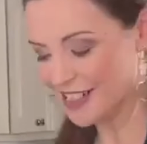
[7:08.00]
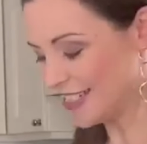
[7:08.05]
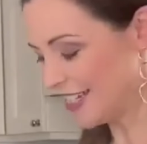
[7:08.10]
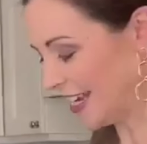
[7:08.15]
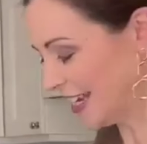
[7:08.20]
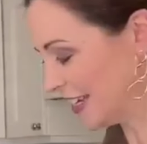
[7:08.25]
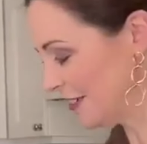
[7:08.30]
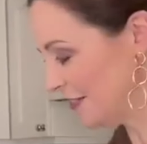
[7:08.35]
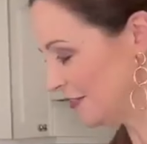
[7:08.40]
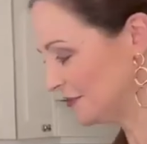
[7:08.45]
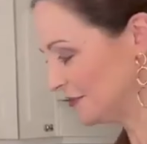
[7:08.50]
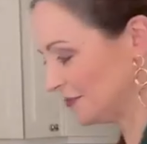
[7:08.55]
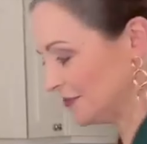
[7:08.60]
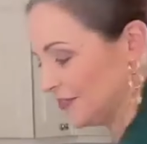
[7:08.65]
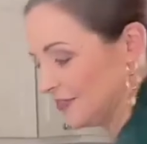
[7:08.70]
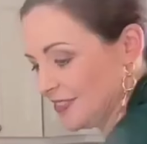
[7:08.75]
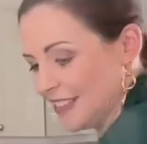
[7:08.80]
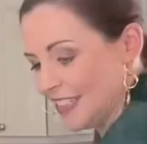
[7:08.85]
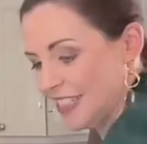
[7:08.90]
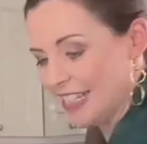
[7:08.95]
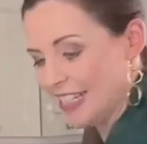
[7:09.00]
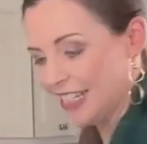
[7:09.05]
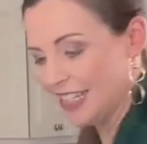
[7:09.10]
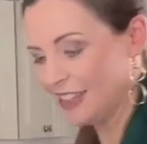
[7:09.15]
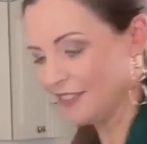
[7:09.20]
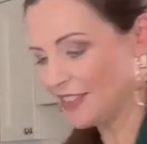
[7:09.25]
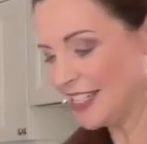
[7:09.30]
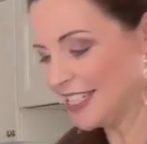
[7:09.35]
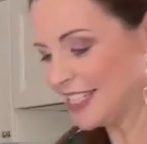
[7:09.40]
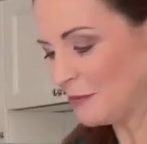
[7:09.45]
a sec.
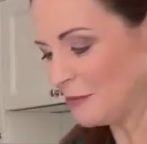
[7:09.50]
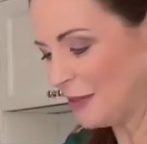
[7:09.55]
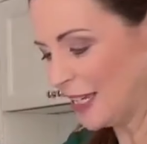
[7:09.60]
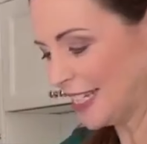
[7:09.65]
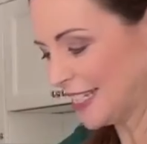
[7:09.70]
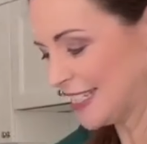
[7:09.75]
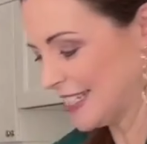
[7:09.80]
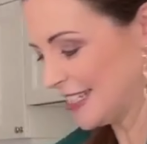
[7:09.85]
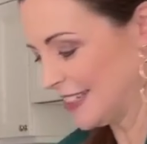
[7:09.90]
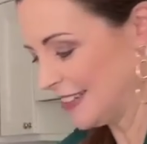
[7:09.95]
Give this a mix.